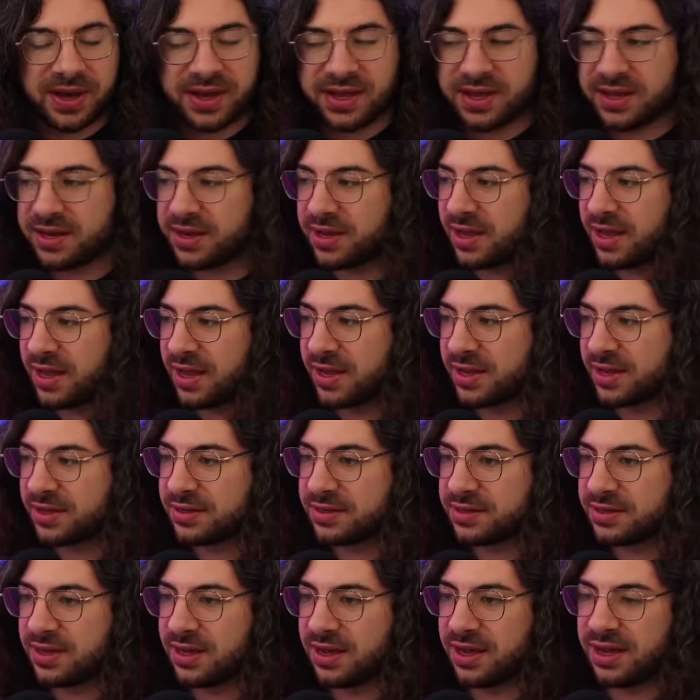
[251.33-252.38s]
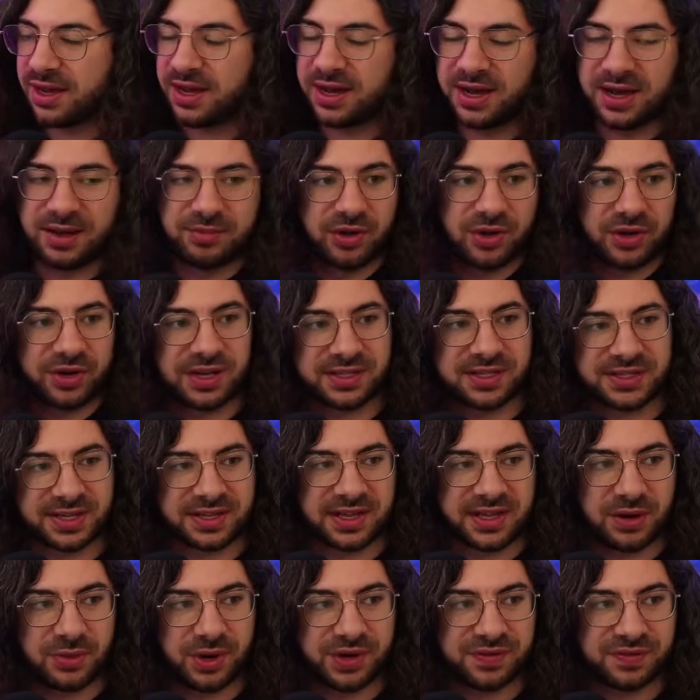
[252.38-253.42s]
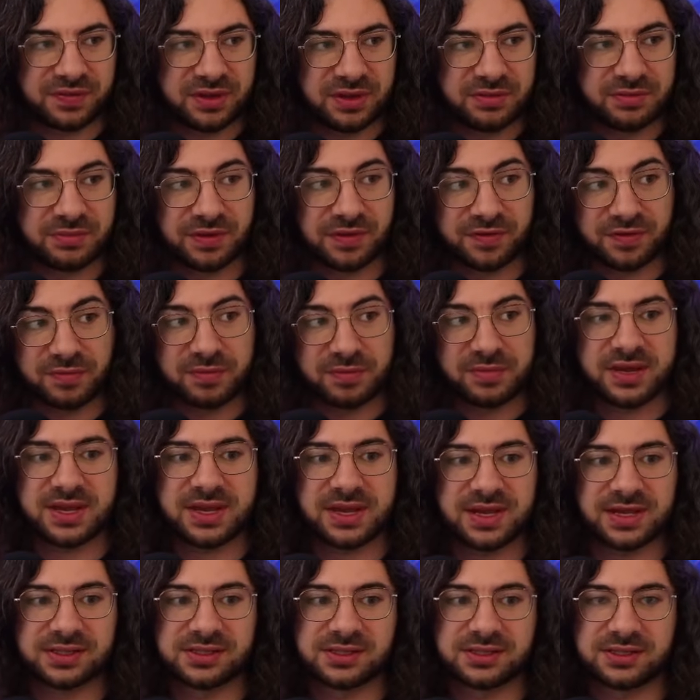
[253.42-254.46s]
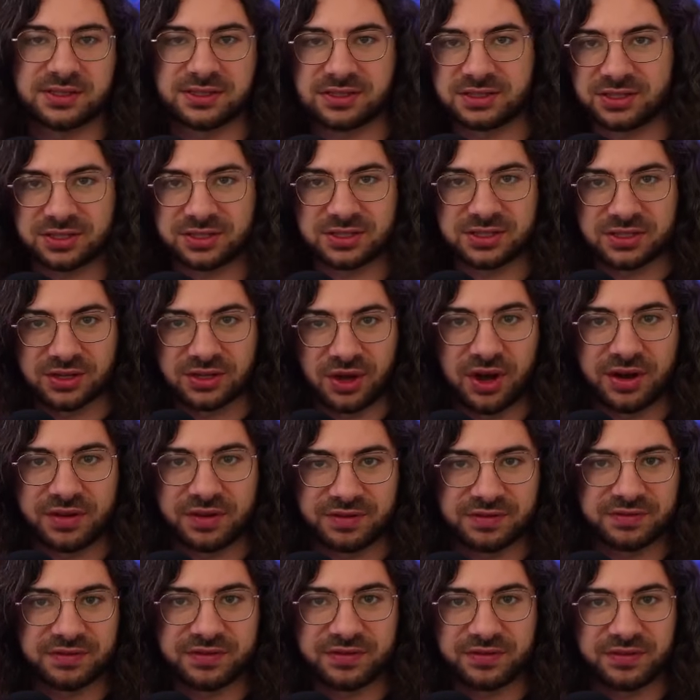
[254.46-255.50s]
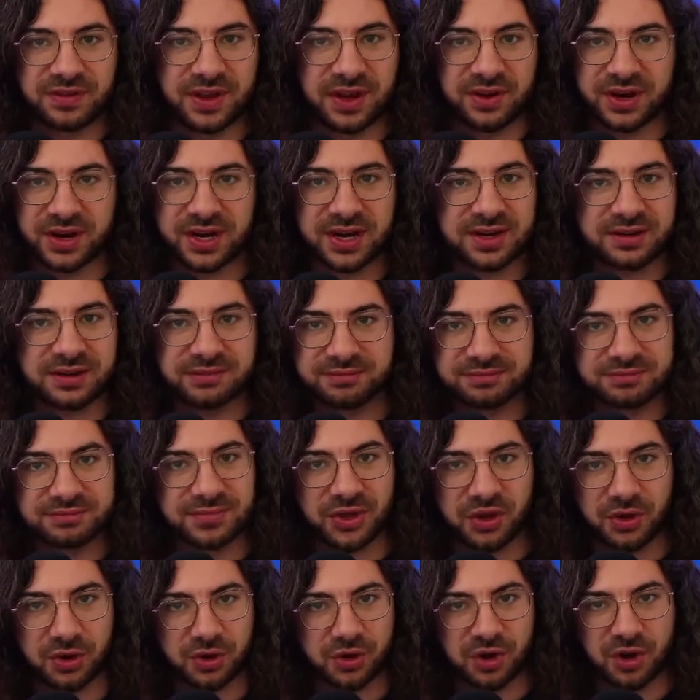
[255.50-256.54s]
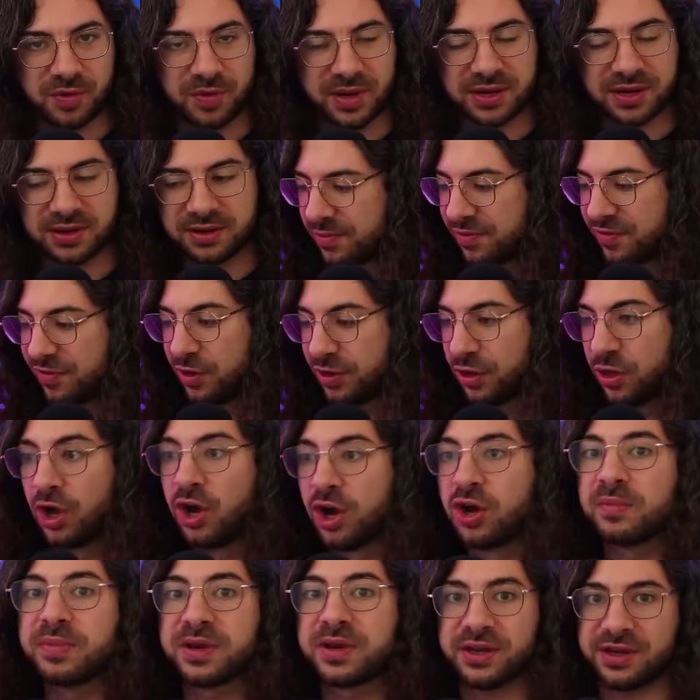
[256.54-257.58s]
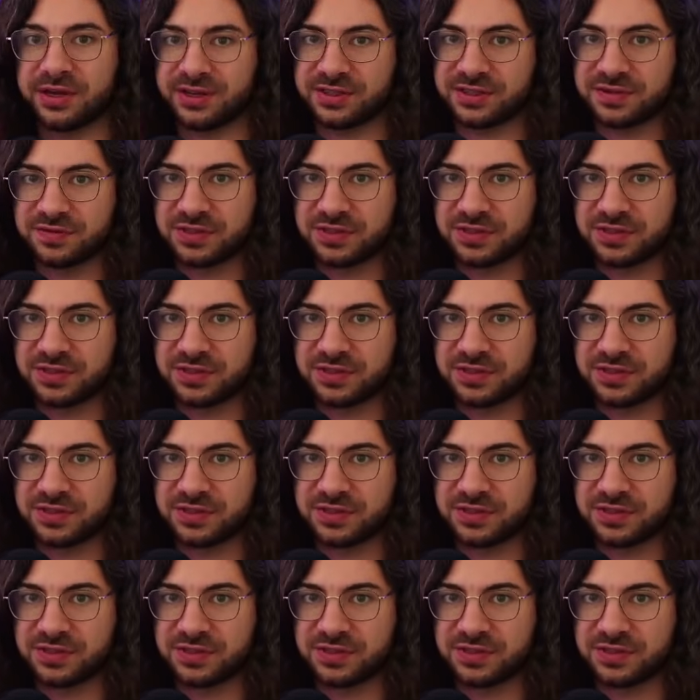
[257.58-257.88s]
it, and I'm not going to take that away from them. But for me, it's just not very ergonomic for long periods of